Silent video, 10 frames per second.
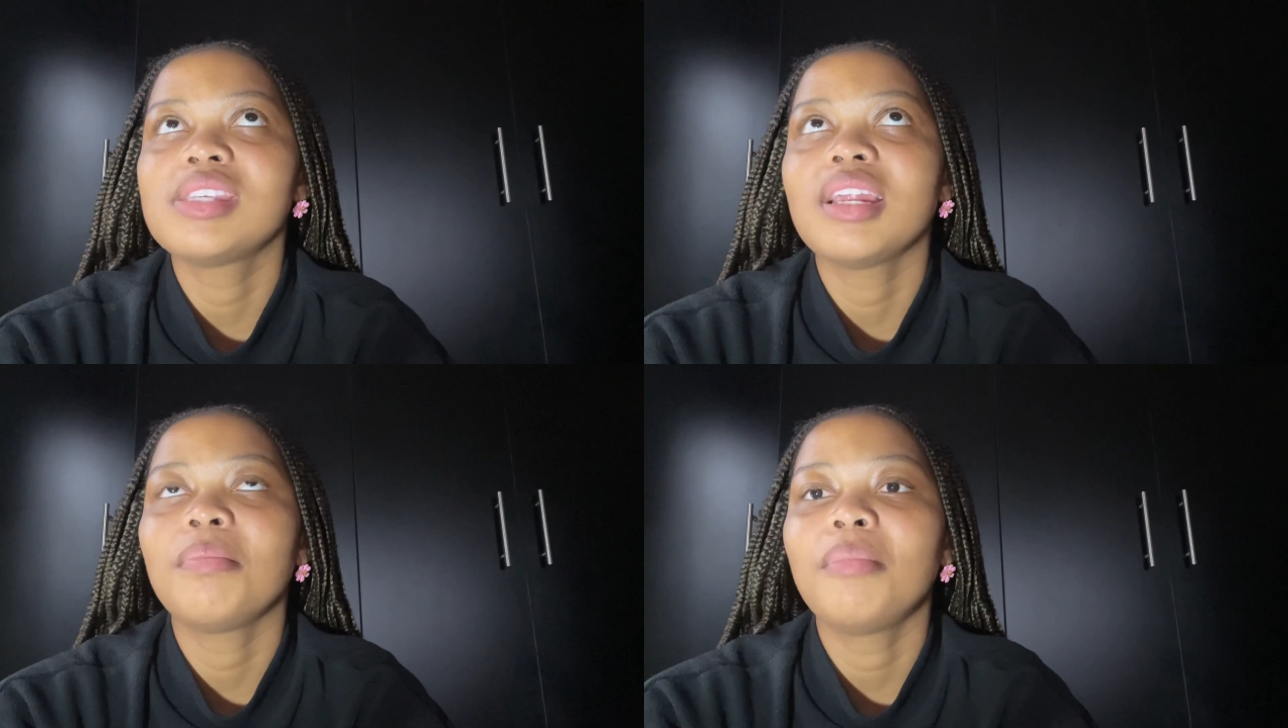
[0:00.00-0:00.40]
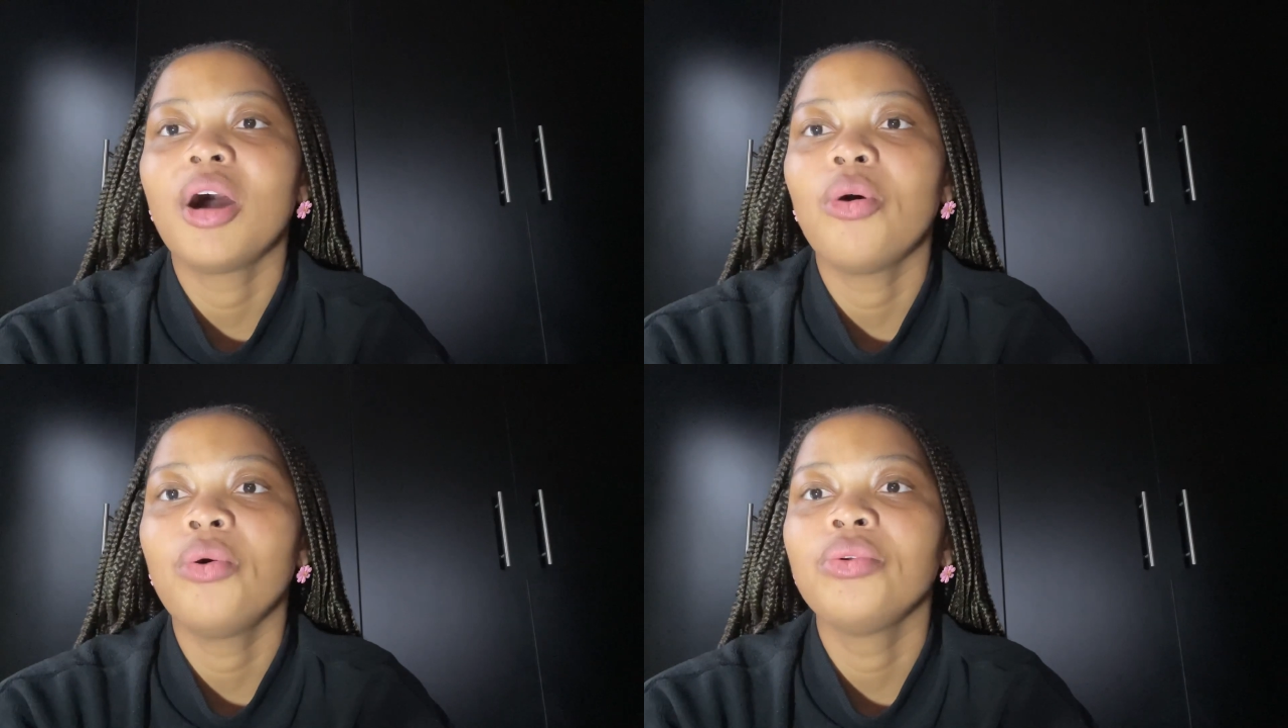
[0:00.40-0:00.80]
set up
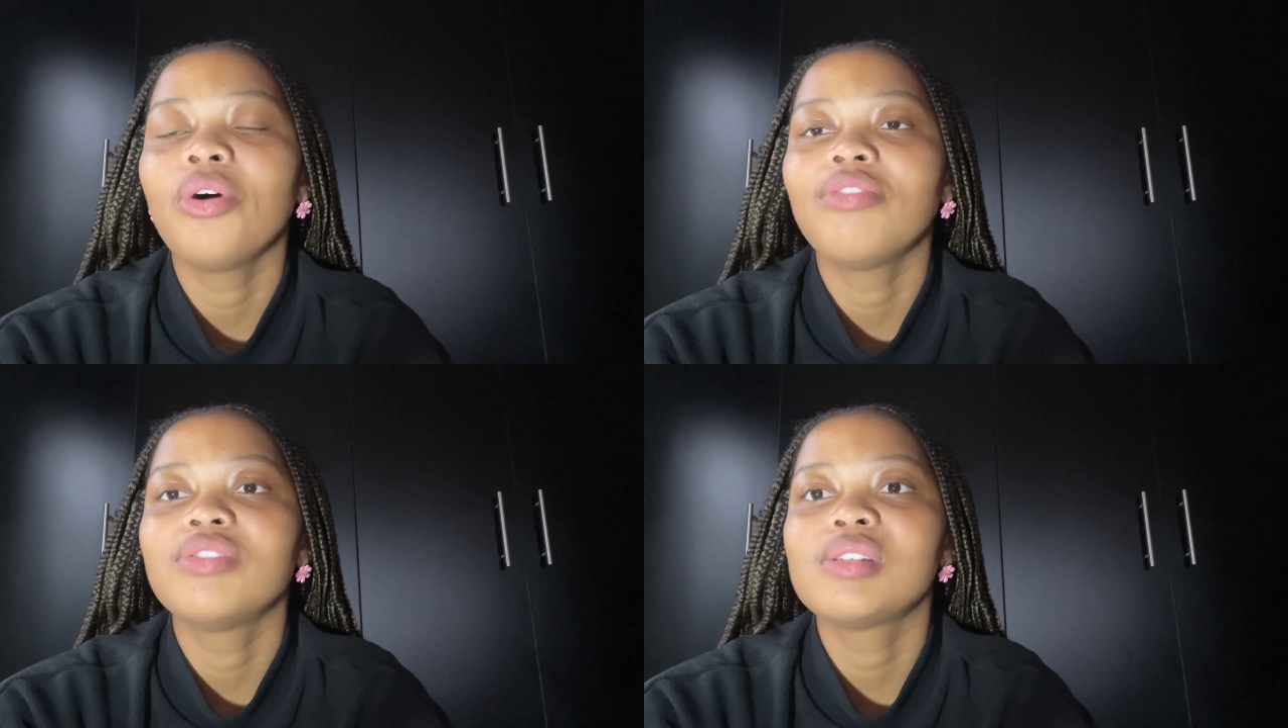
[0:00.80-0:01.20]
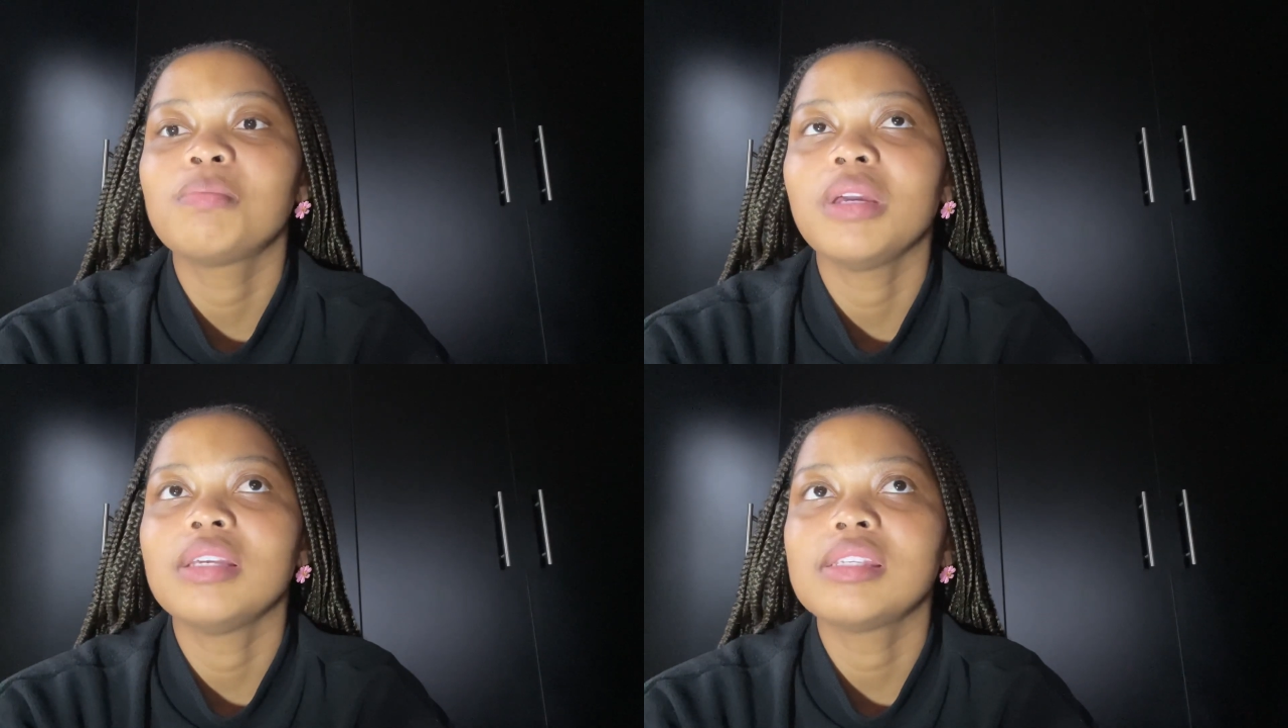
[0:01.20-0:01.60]
my own office
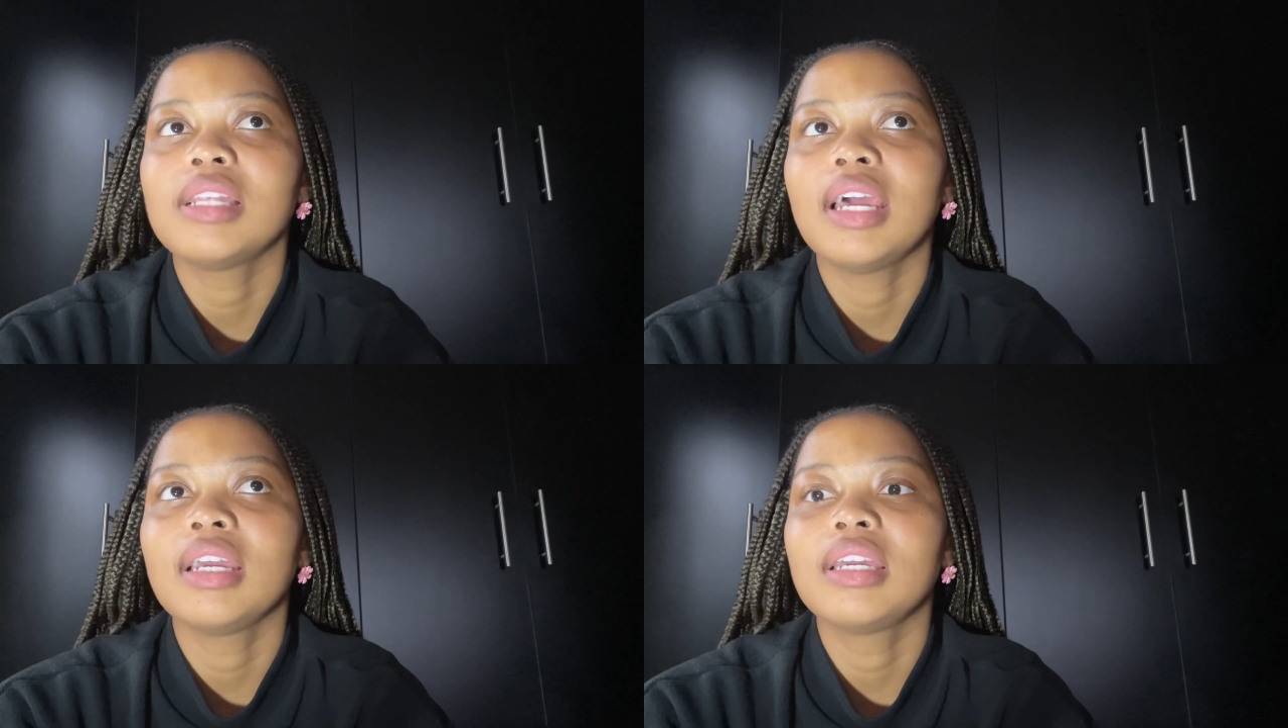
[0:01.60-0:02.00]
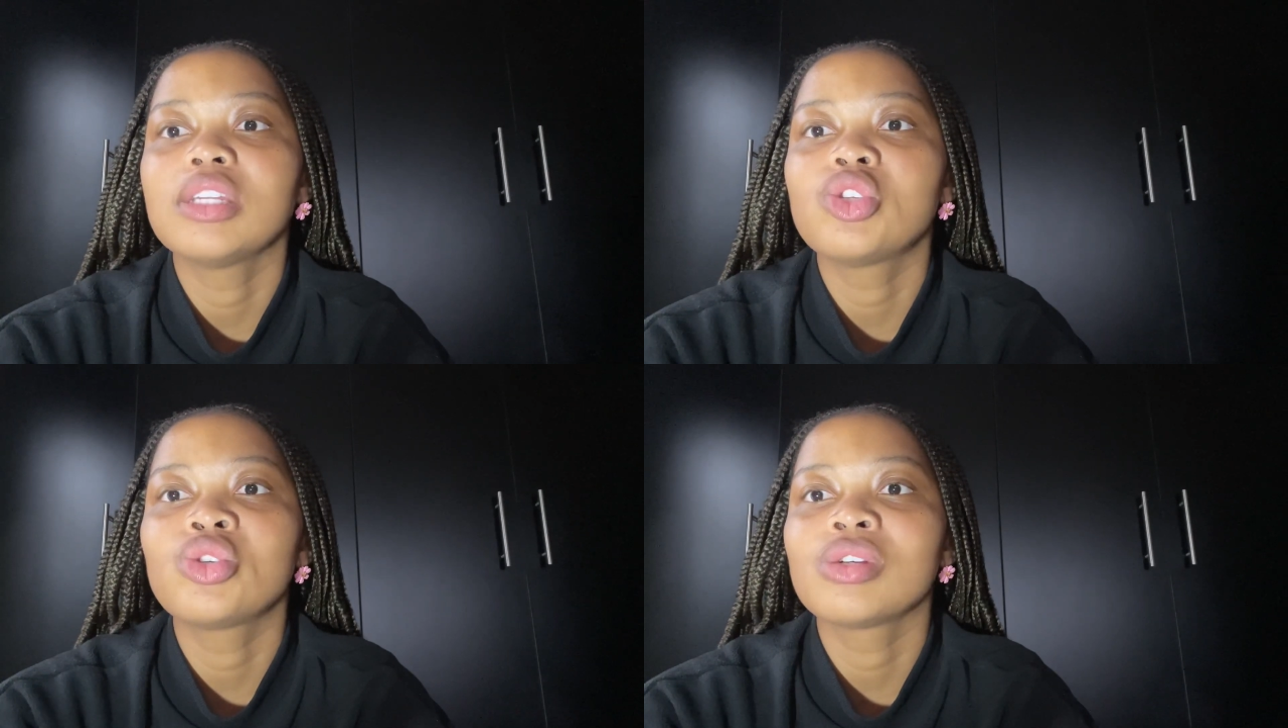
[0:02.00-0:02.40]
space. Like,
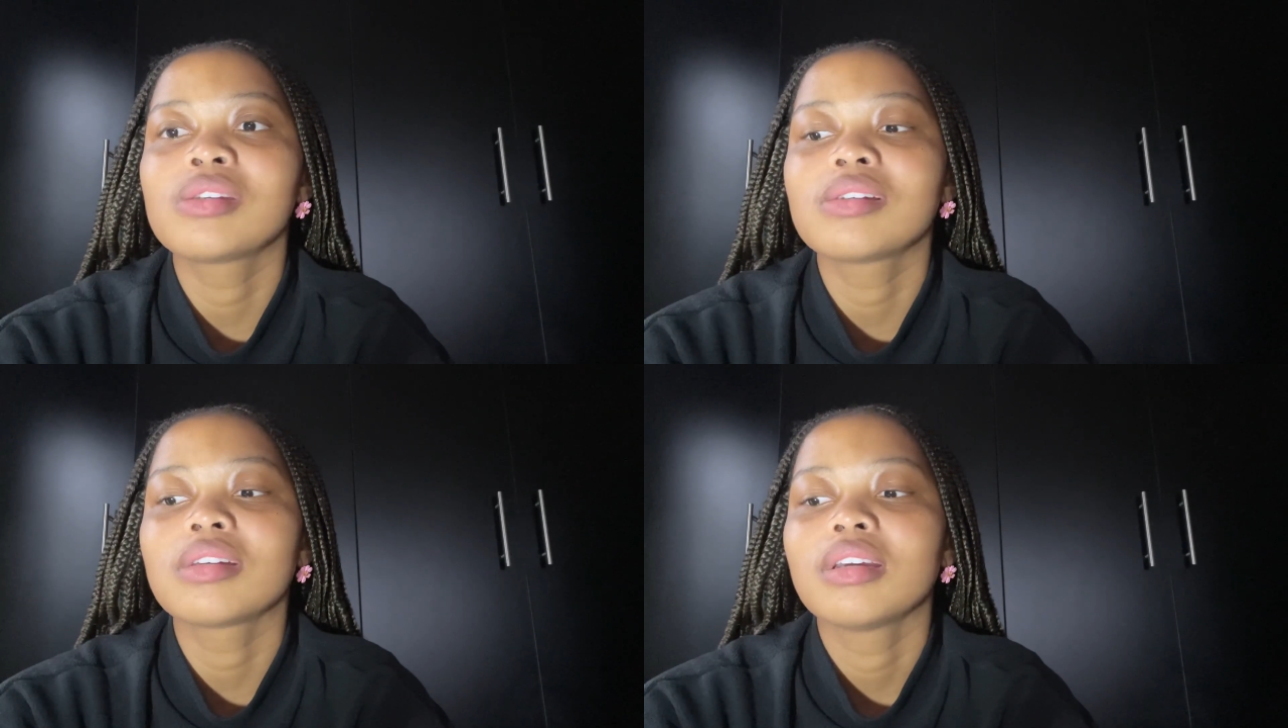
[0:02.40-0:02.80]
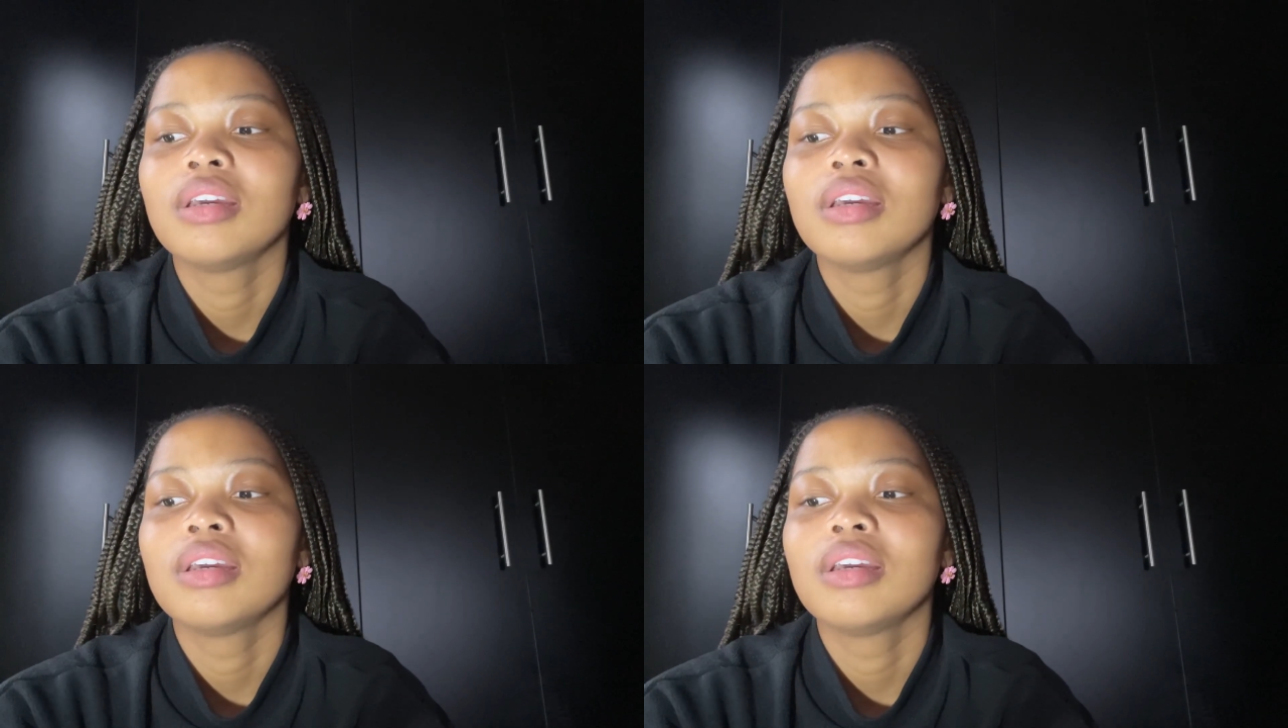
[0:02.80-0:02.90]
it's just,